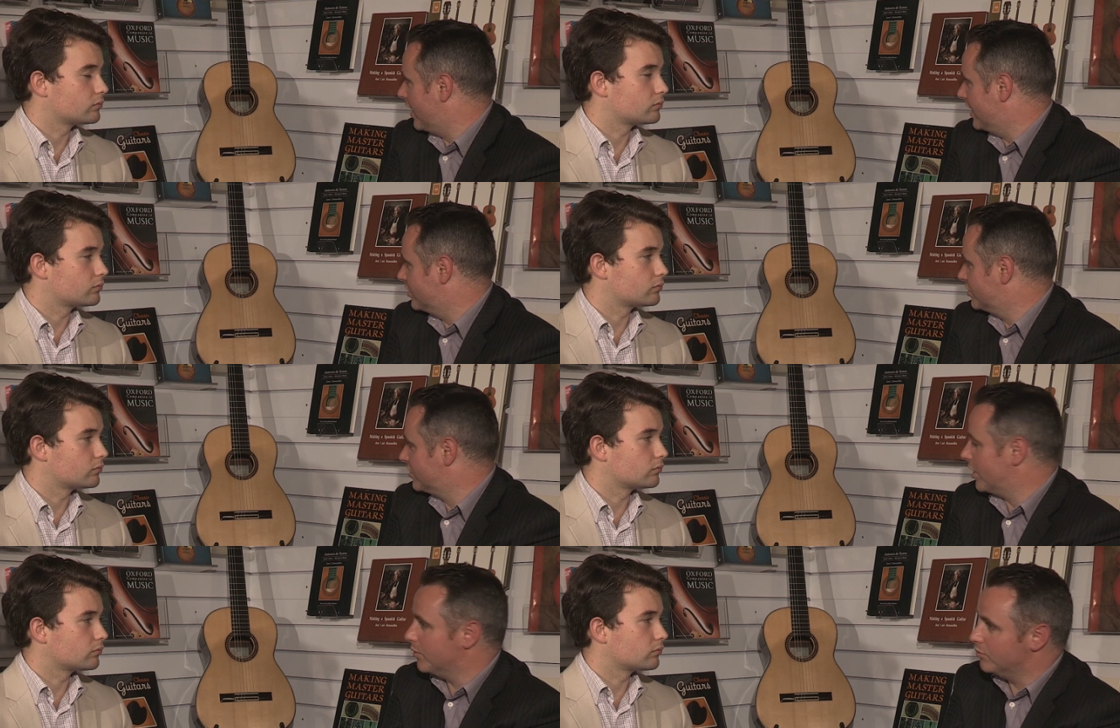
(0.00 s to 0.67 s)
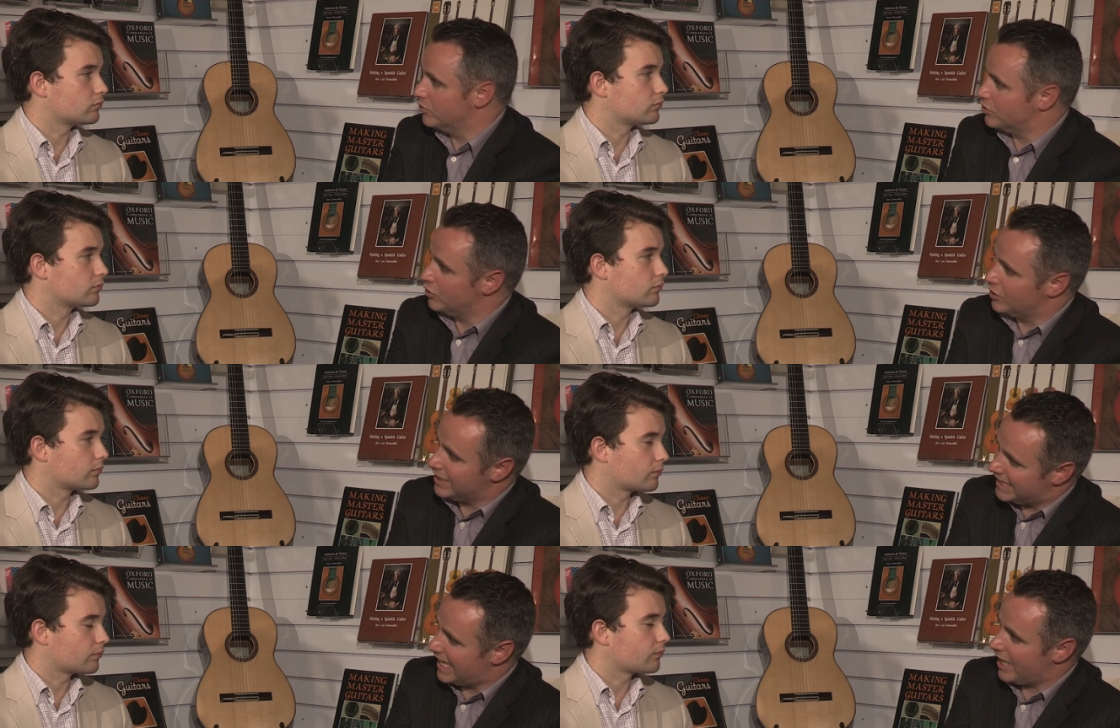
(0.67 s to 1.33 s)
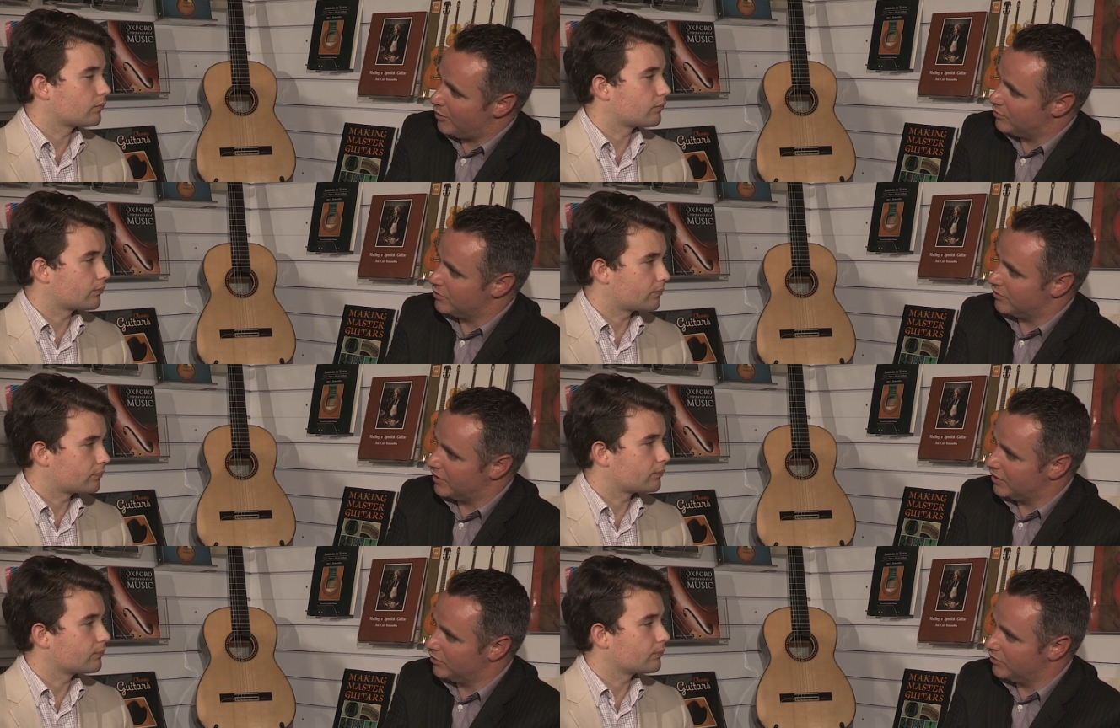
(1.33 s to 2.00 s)
Speaker 1: uh, sounds that you can get out
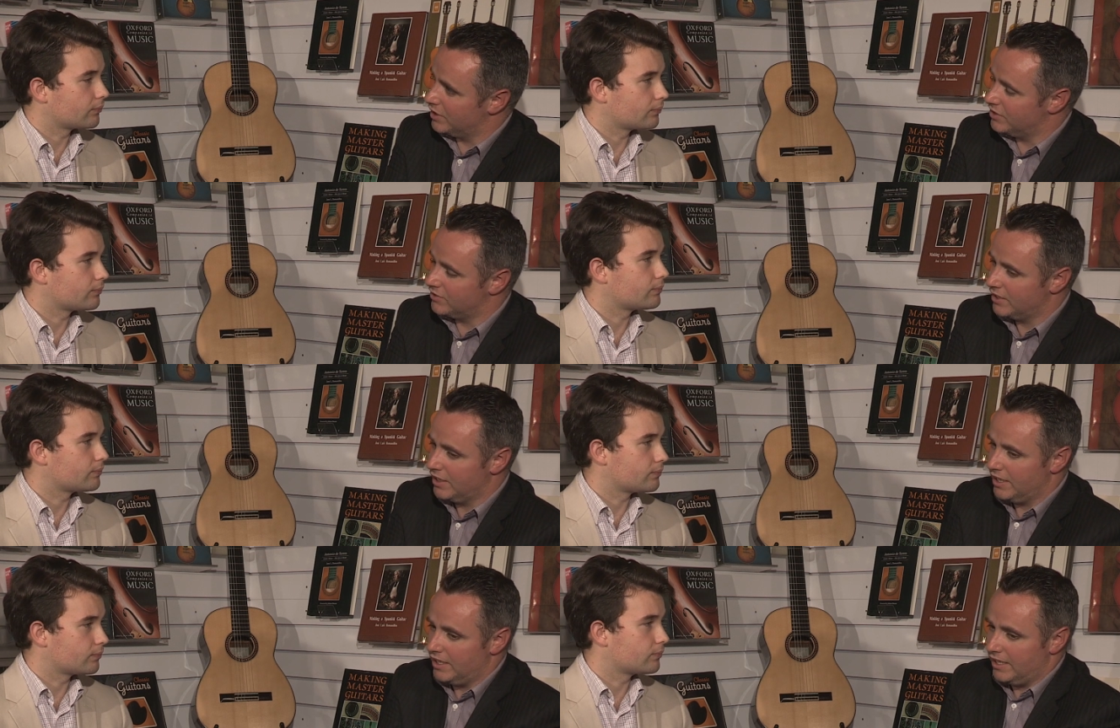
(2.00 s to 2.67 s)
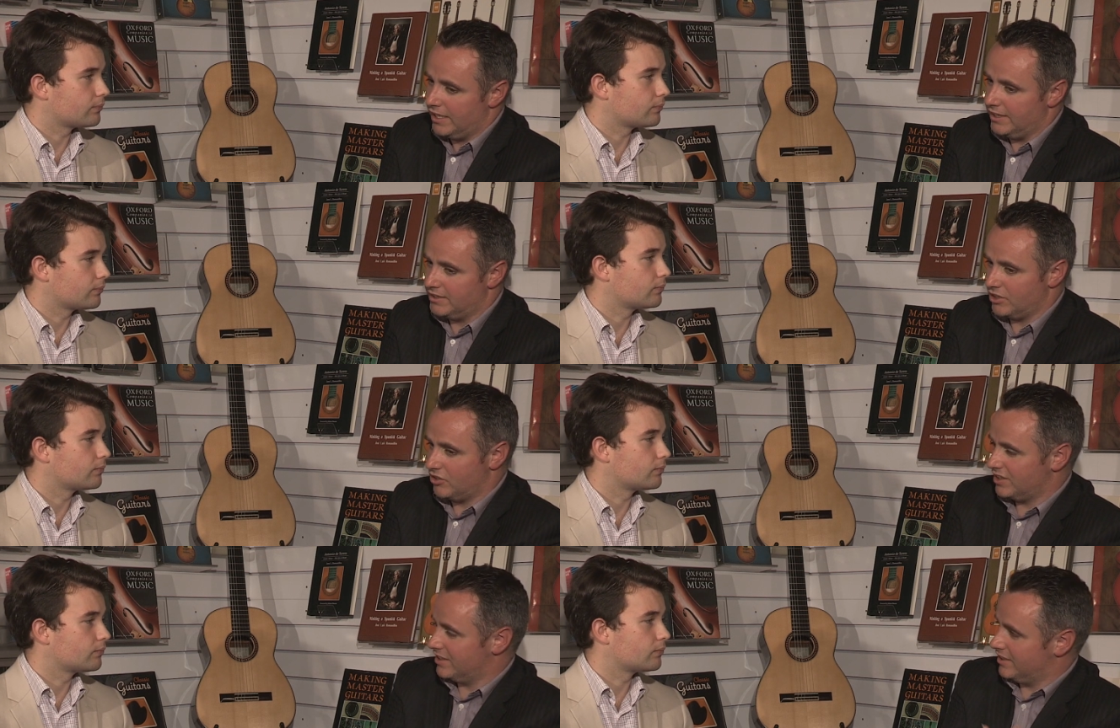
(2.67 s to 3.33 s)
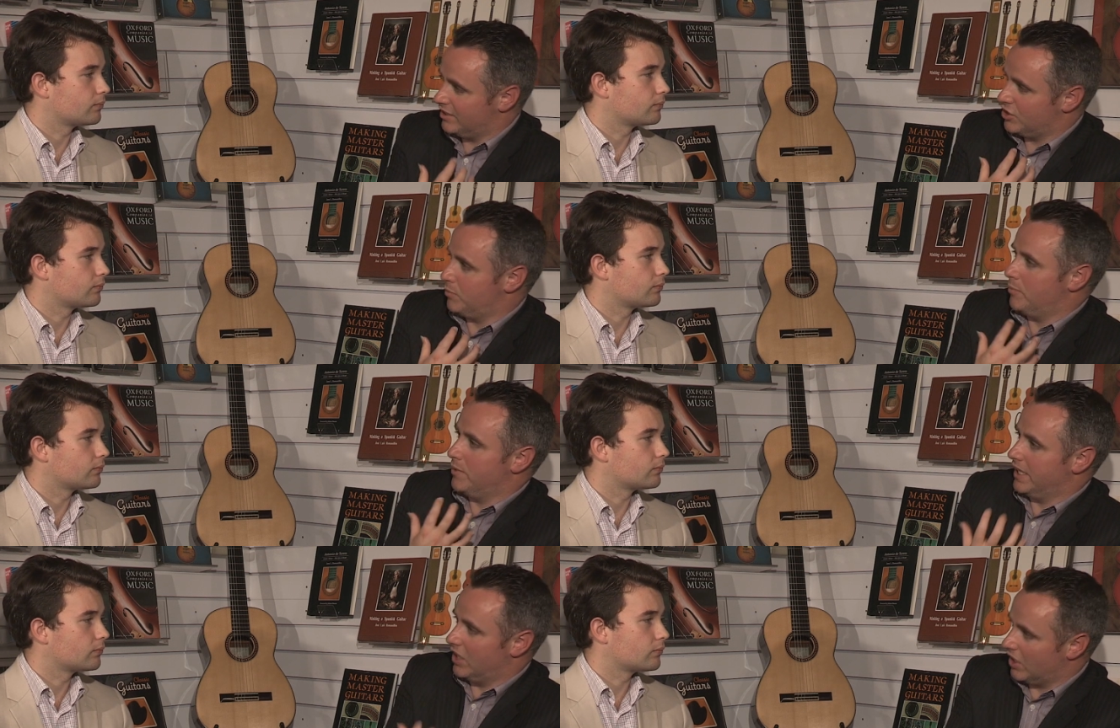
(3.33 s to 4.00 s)
of it. You know, he's he's interested in the
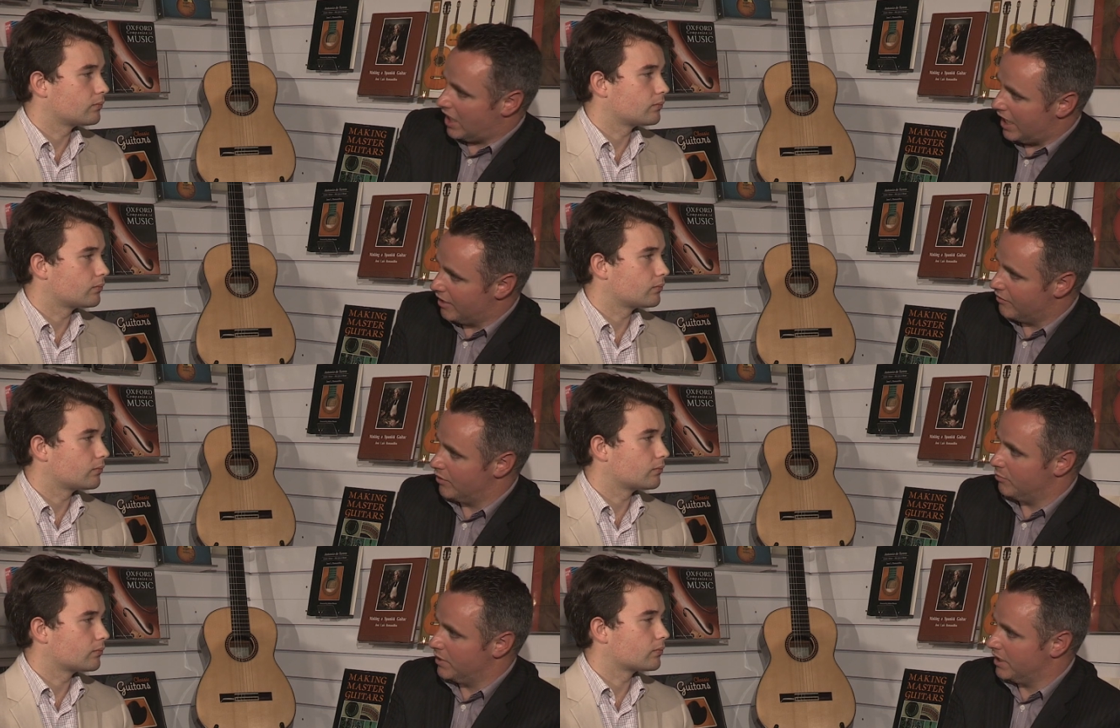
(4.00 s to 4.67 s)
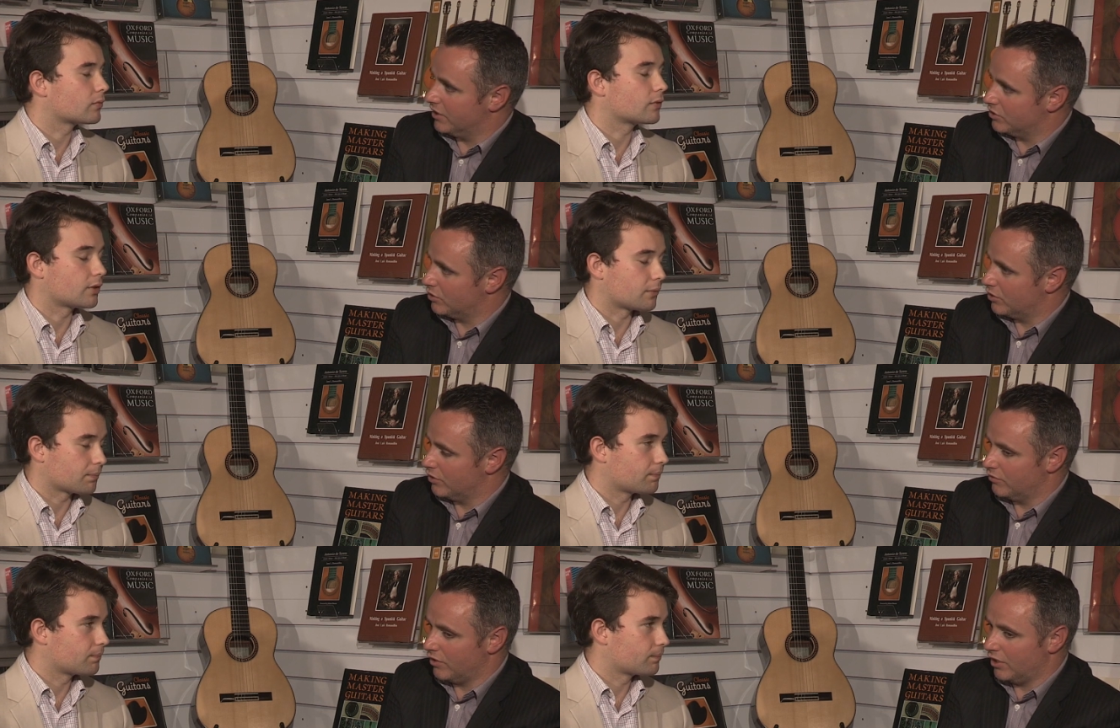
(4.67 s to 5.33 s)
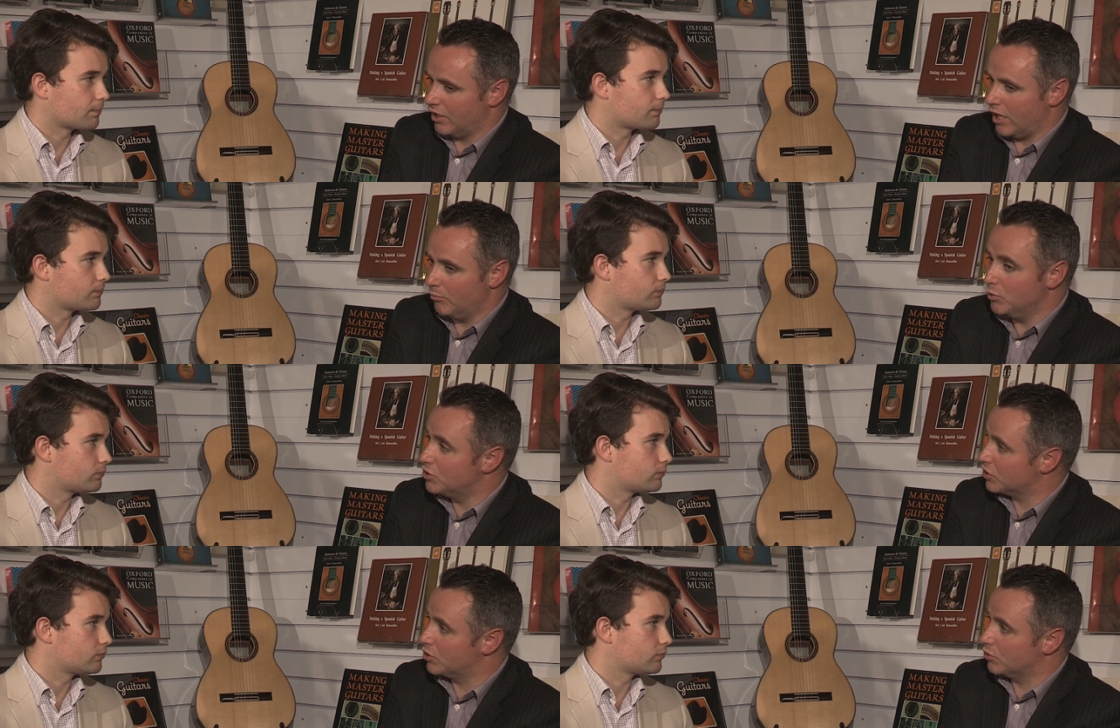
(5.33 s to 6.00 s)
instrument being alive and being a sort yeah. of a, a,
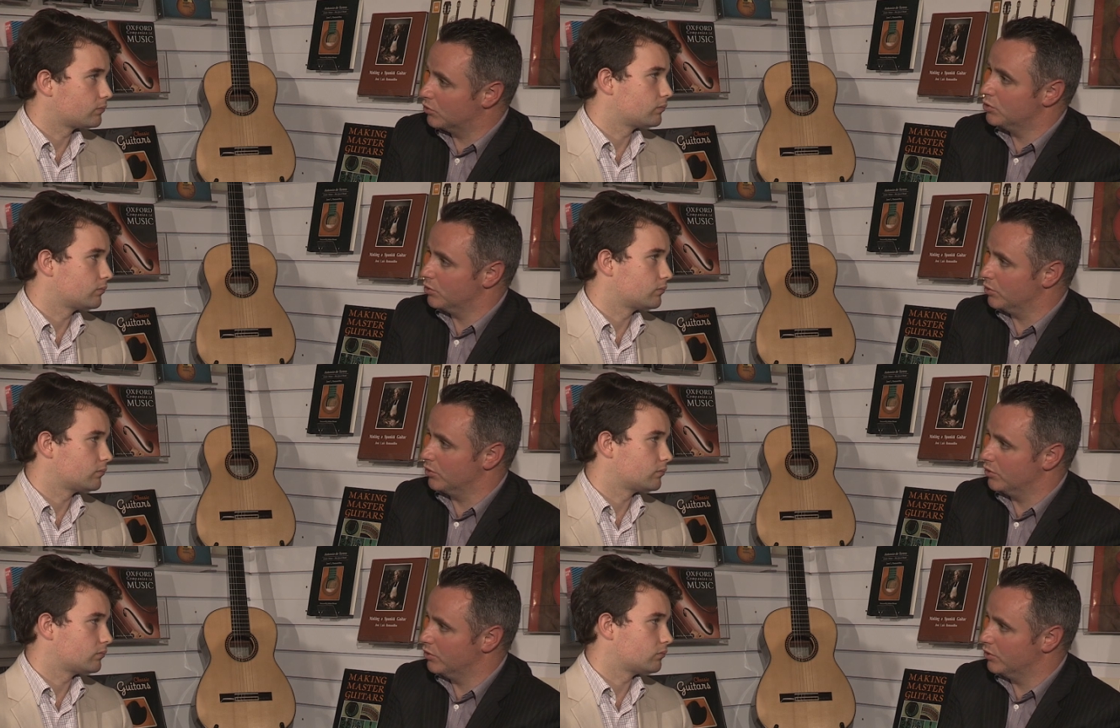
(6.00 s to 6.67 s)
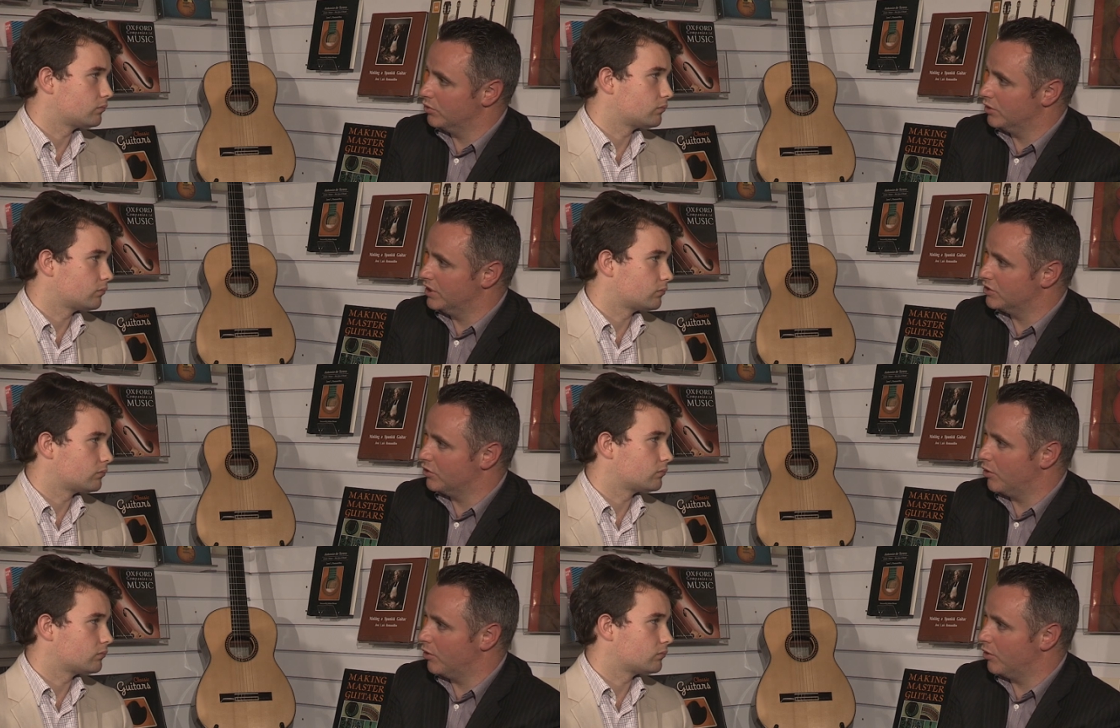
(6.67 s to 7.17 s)
musical tool. You know, he's